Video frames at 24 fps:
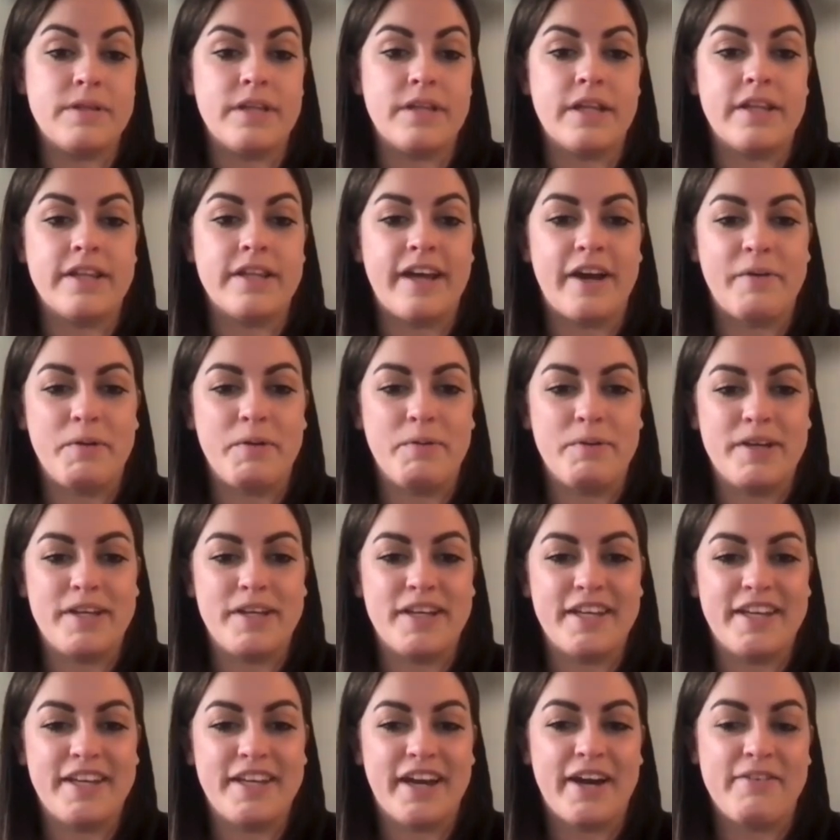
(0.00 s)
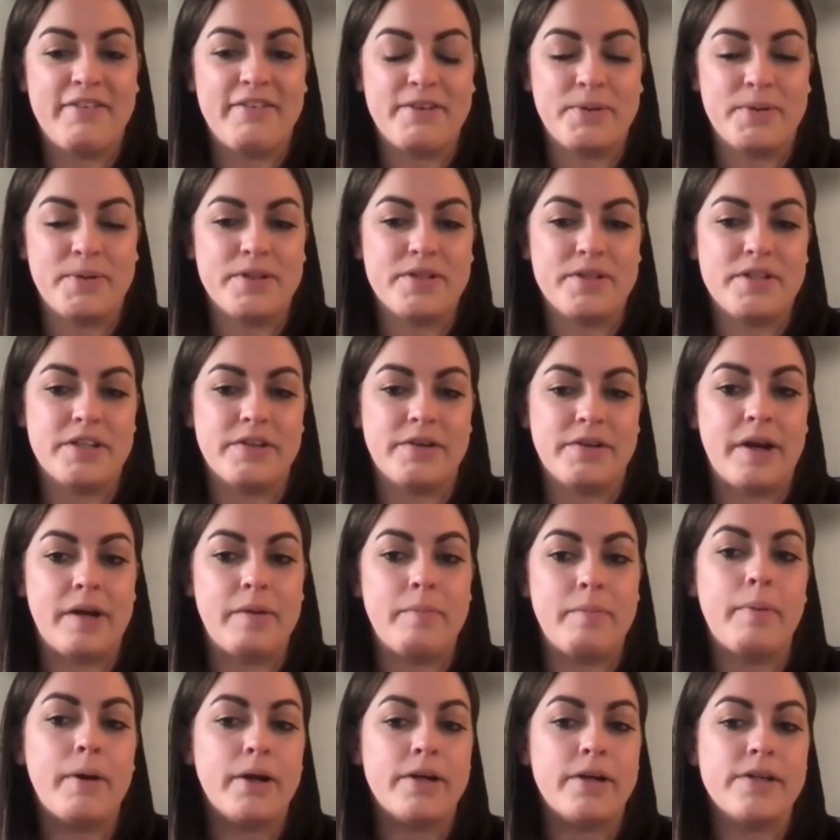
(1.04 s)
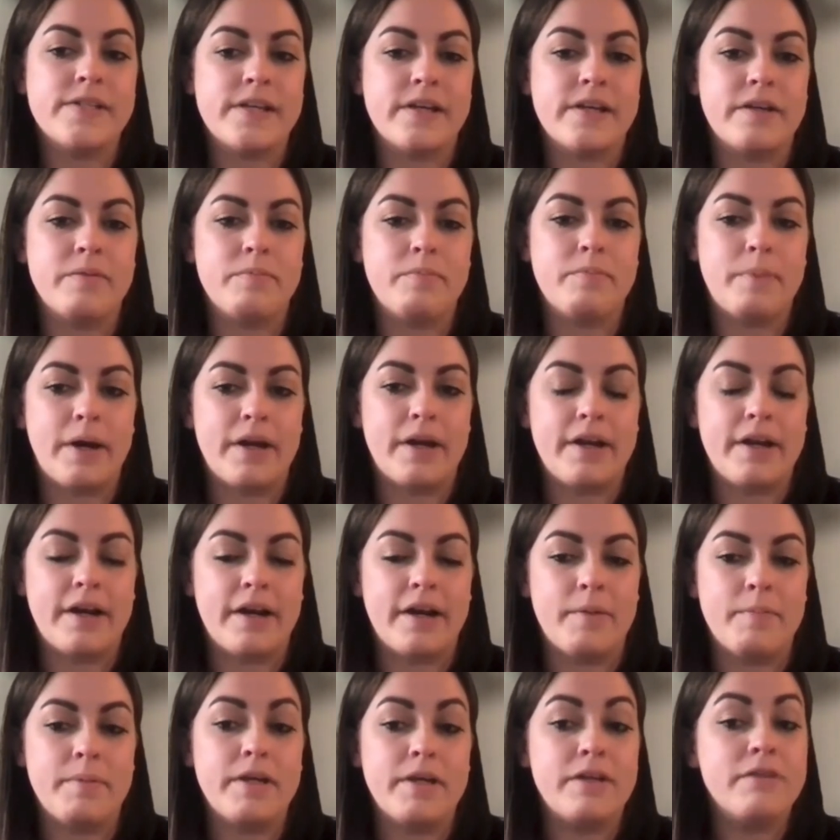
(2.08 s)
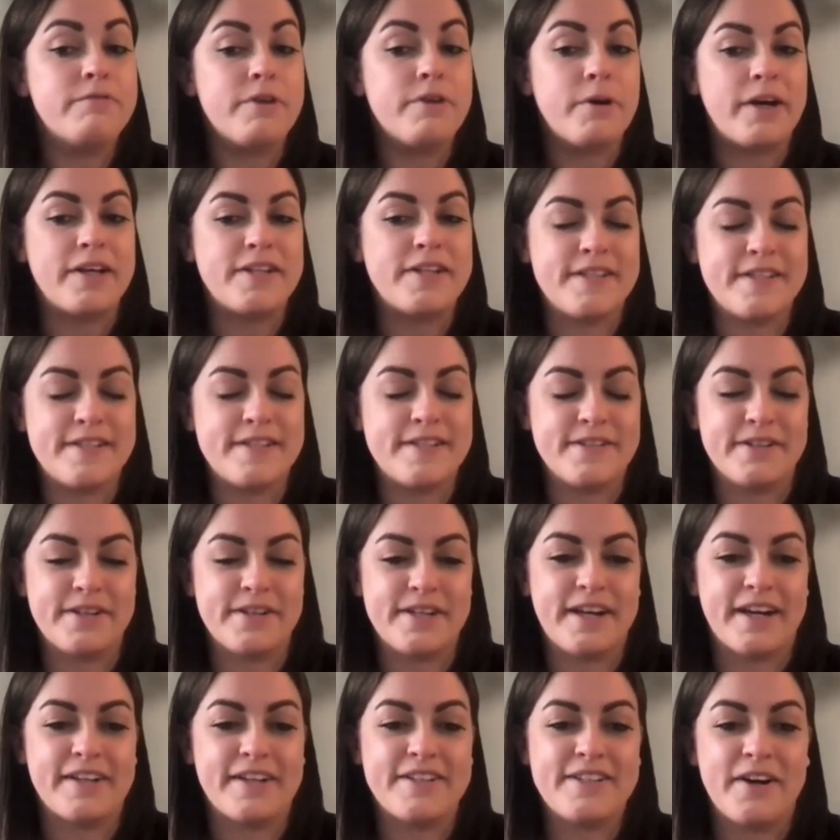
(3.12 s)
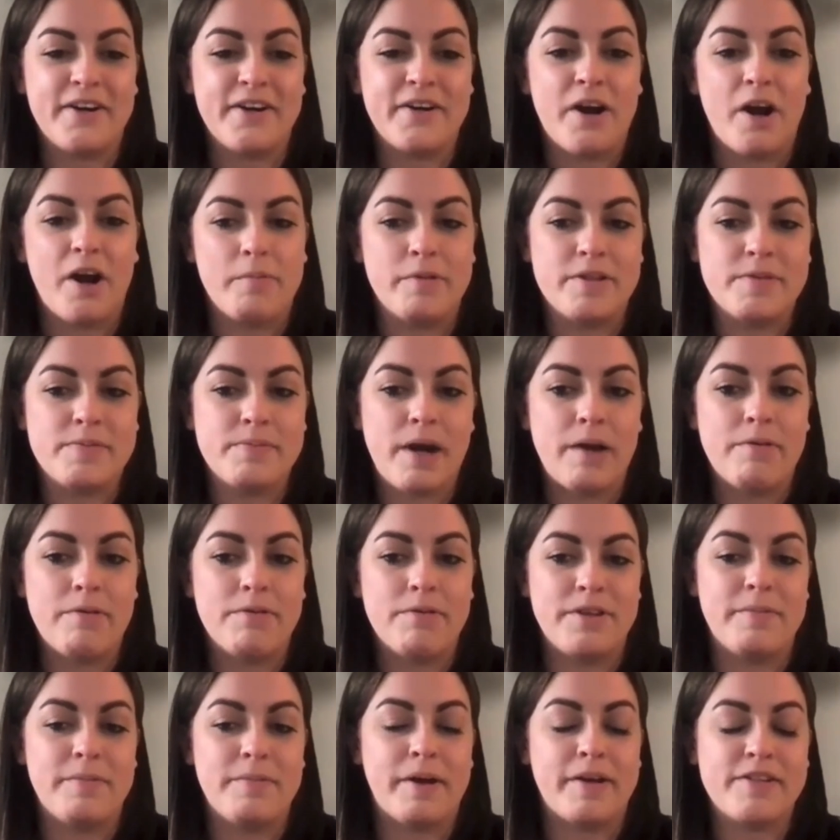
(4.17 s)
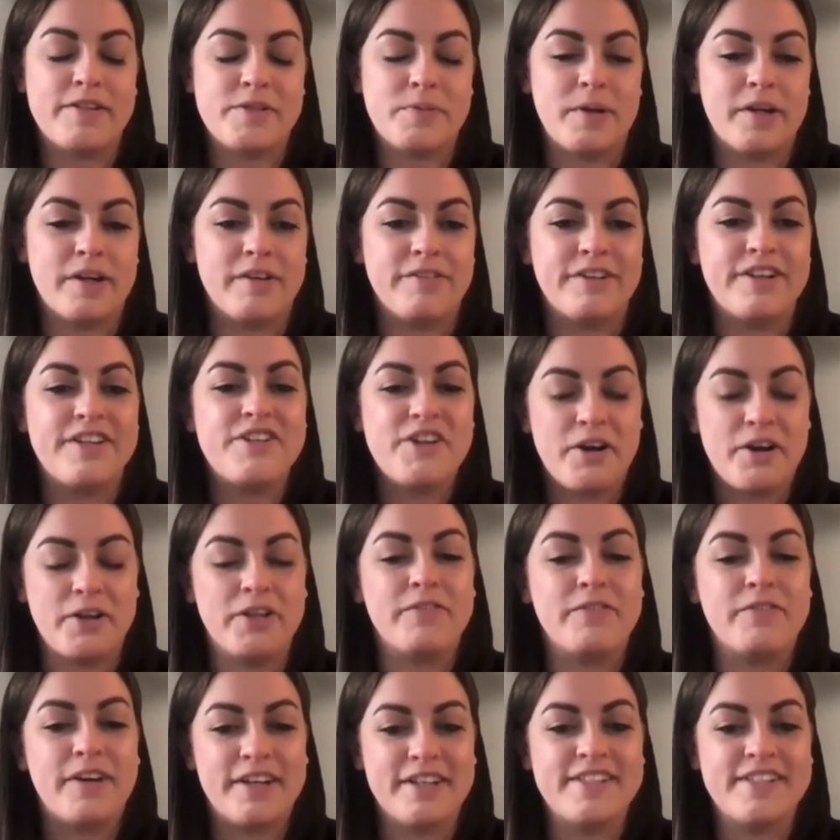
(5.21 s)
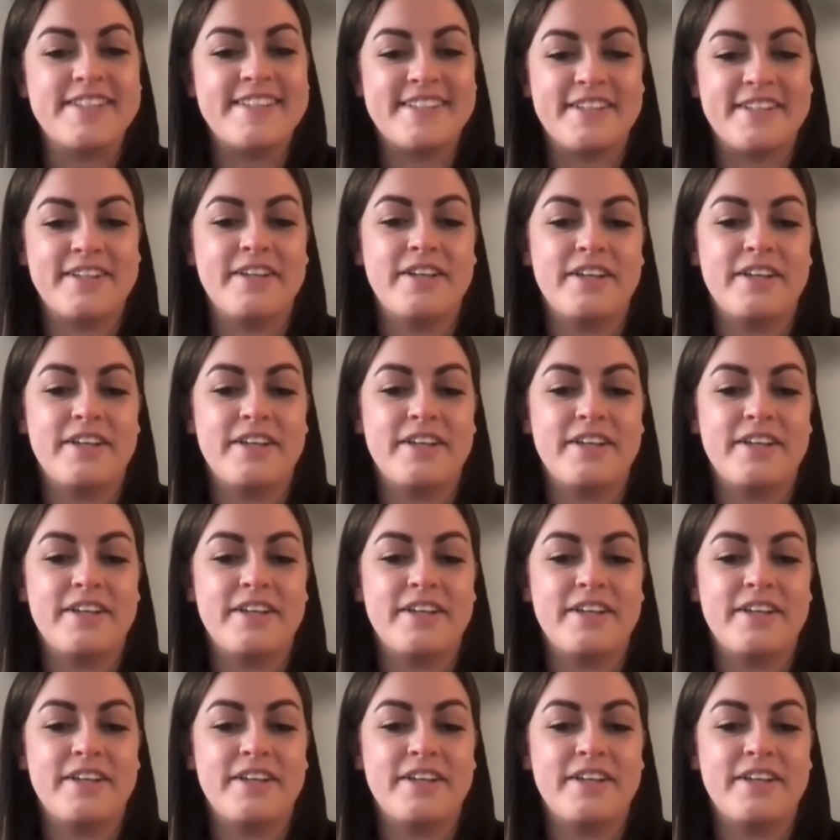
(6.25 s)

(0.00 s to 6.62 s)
and then that way we can get everyone to the right person. But info@seasonalconnect.com is probably the best way to reach all of us.